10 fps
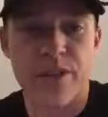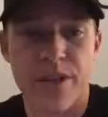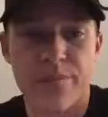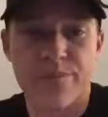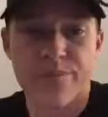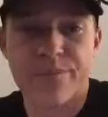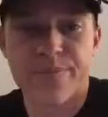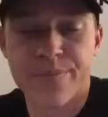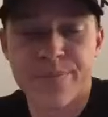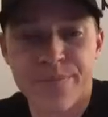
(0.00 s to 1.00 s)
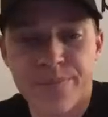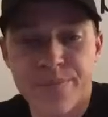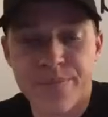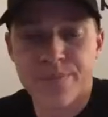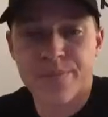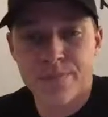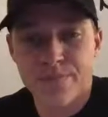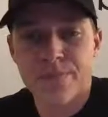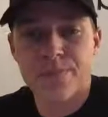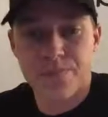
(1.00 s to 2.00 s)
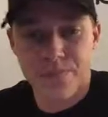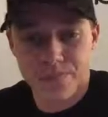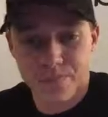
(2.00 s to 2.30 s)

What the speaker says: Right? Remember the flippening? Ether was going to